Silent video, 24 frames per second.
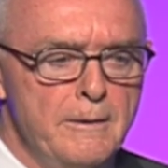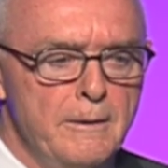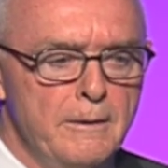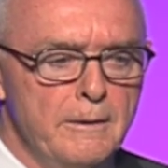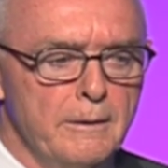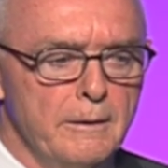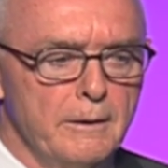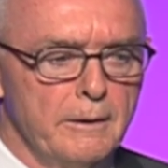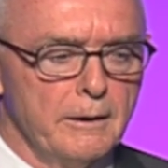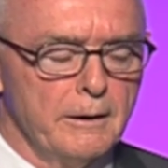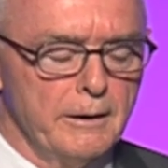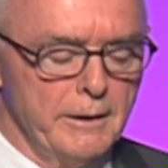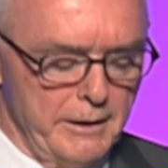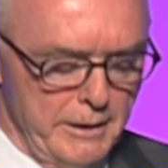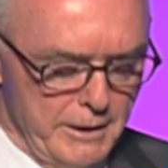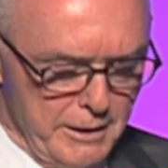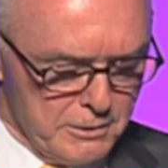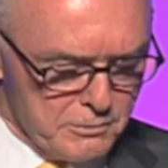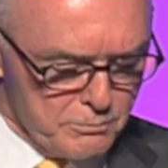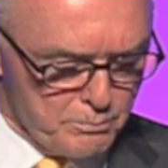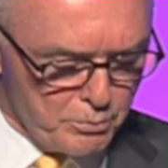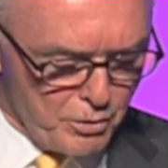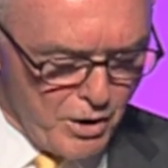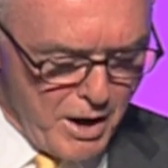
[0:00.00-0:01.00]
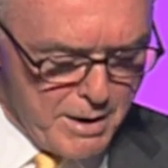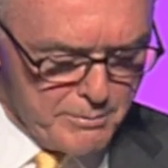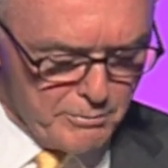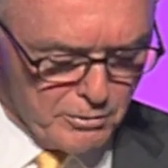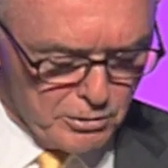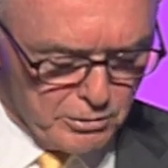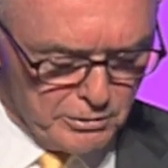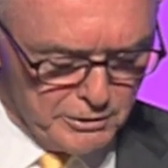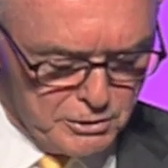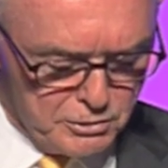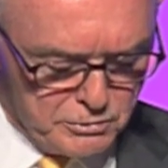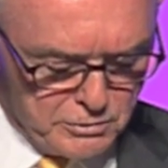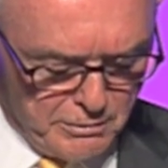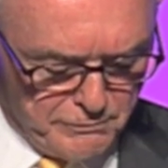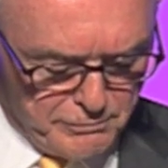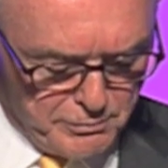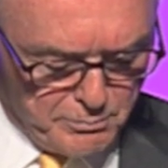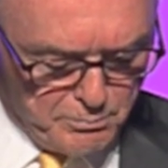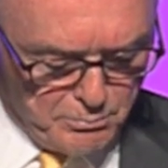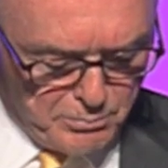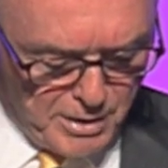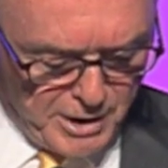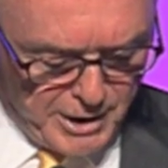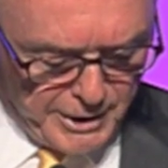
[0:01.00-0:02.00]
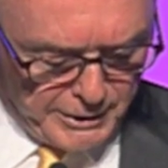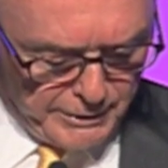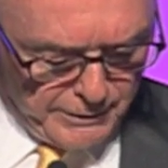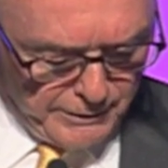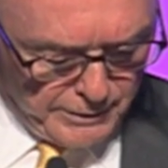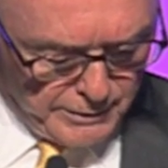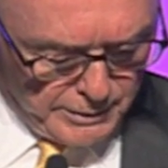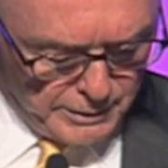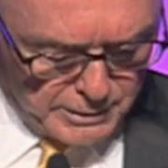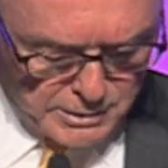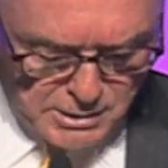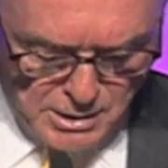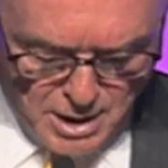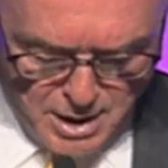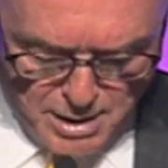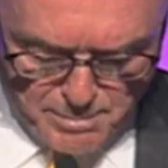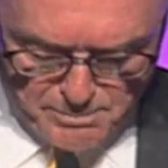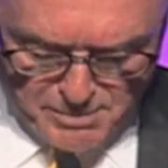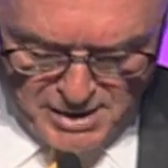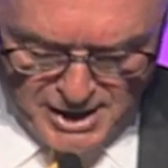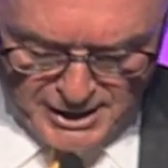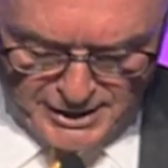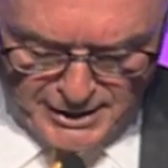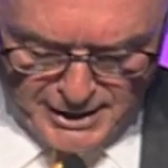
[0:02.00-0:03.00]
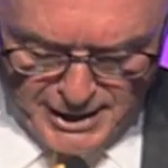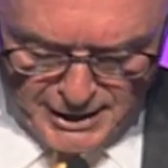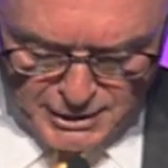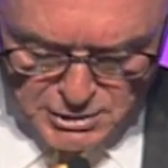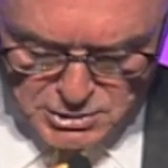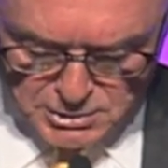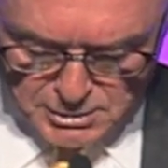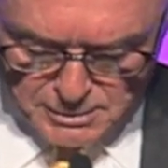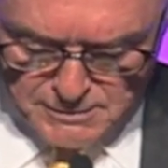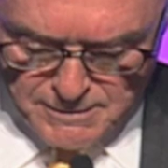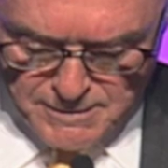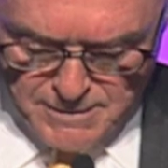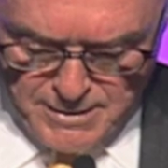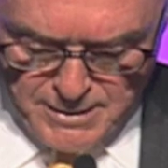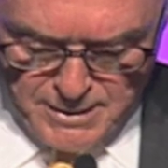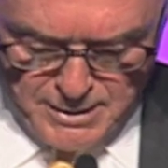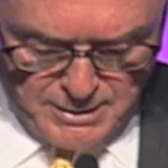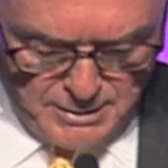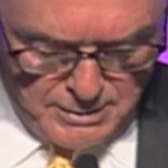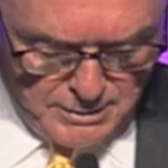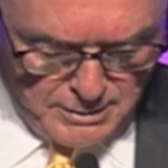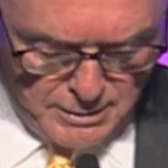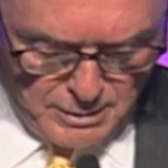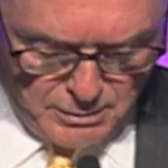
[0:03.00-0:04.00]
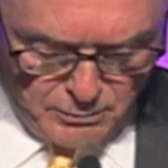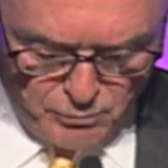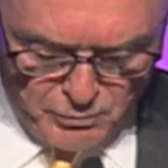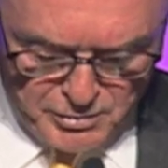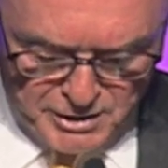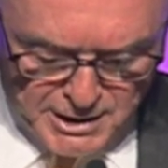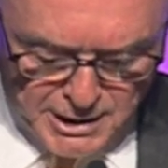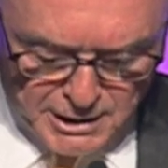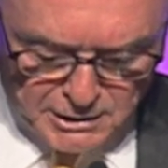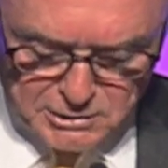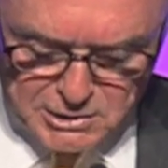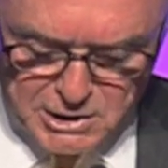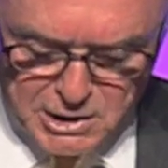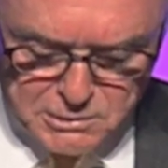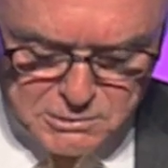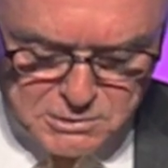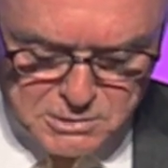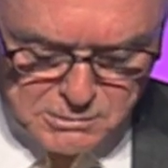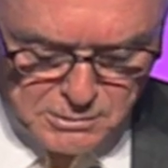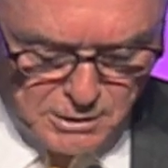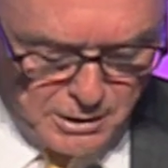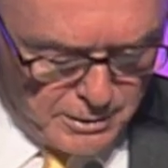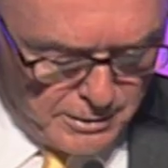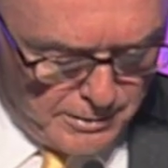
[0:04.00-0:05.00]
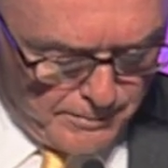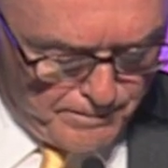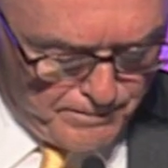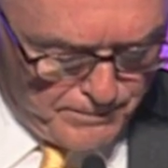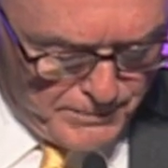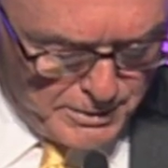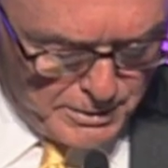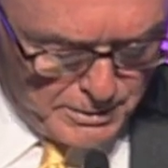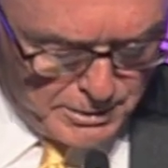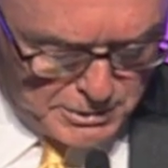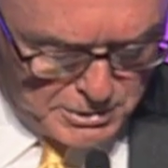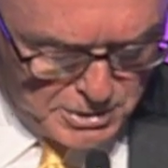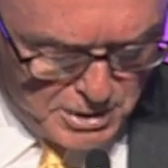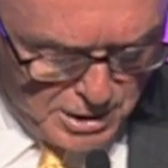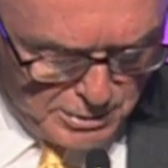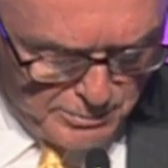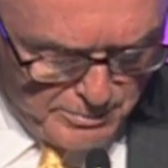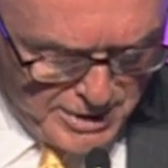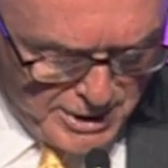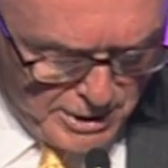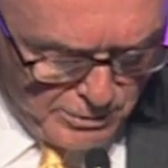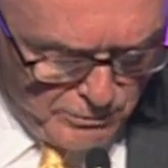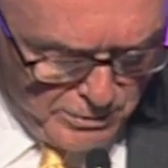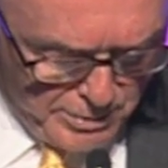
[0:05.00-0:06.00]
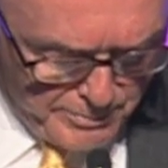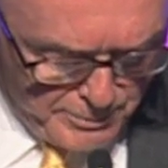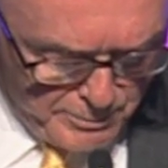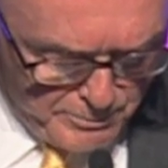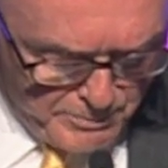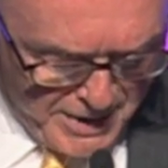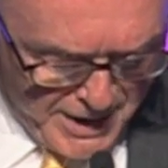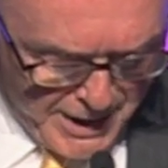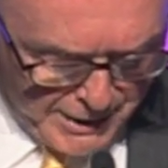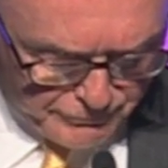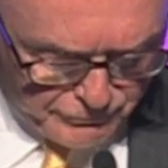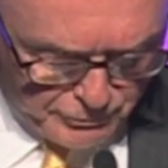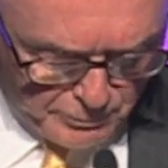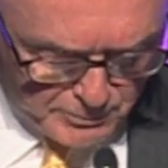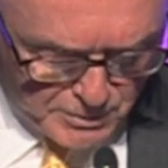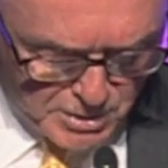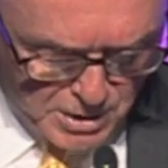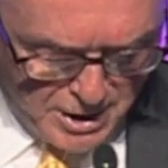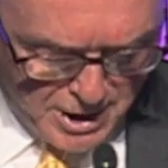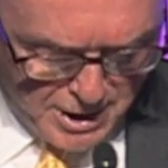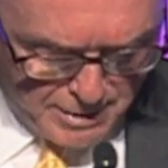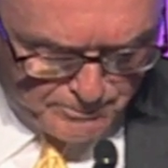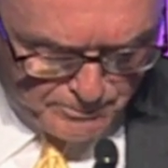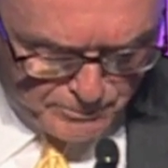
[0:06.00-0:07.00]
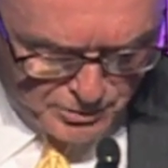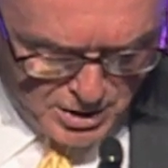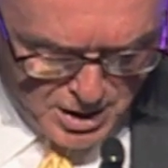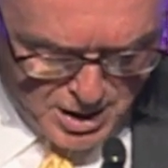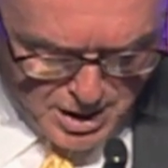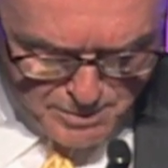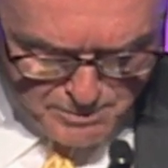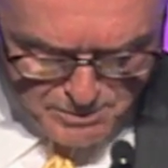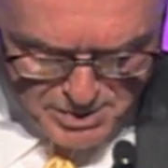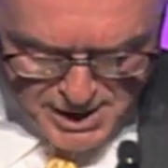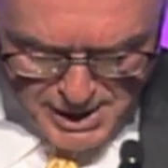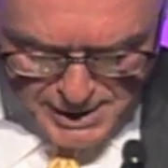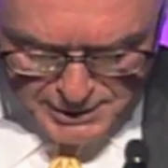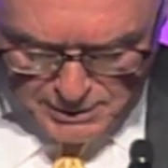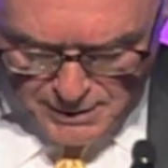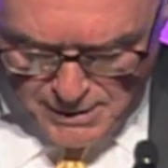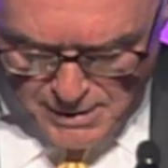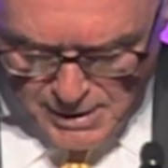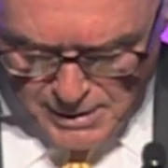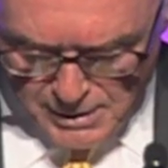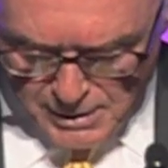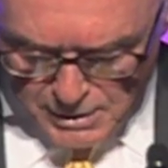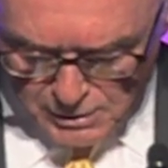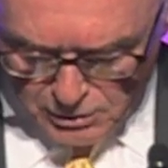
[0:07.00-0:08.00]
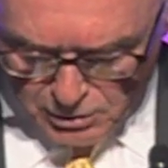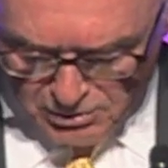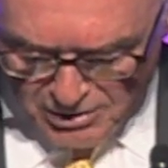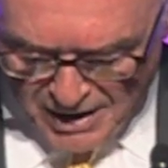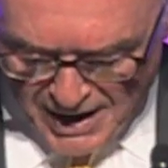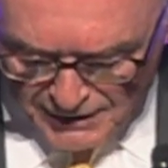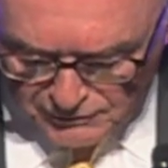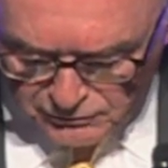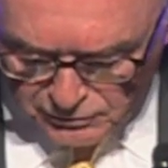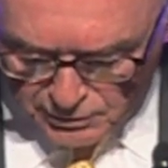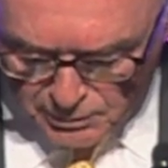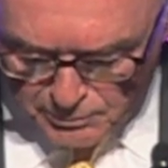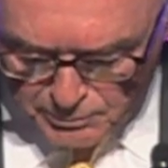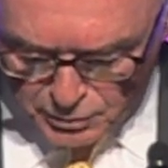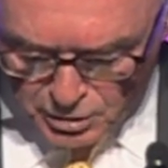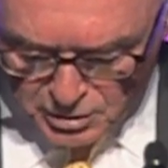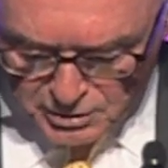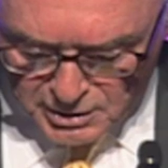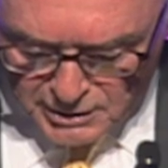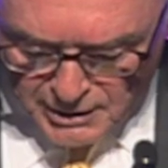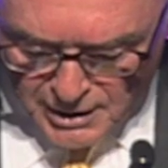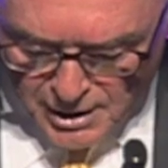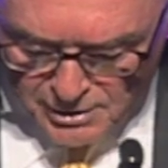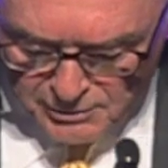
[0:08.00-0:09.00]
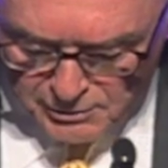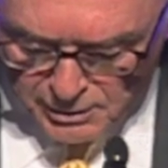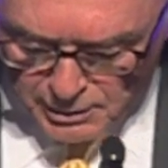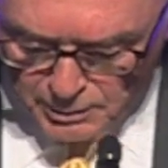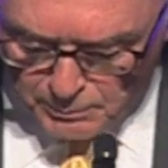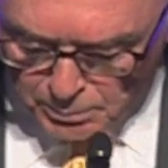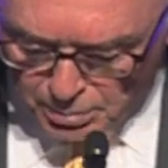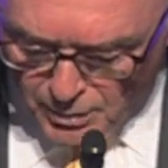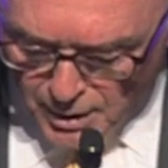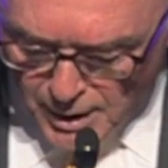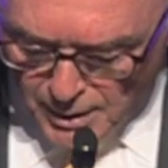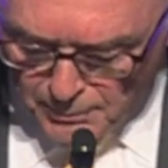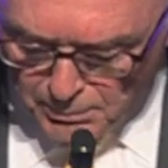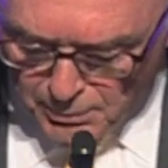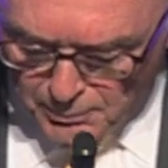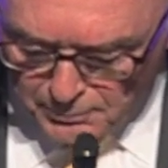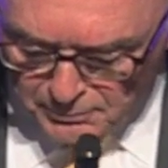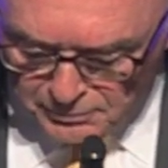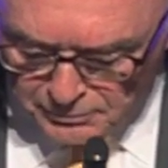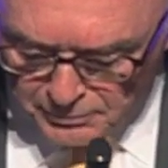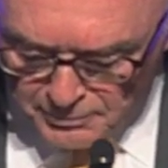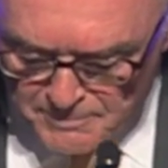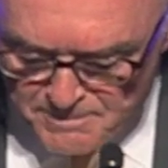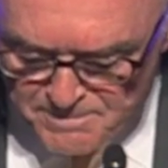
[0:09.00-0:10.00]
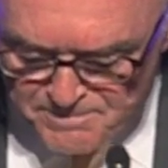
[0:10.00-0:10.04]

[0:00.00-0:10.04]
Uh, and primarily driven by uh, combat action. Uh, when we get these um, young men and women back from com combat, lots of them are encountering problems.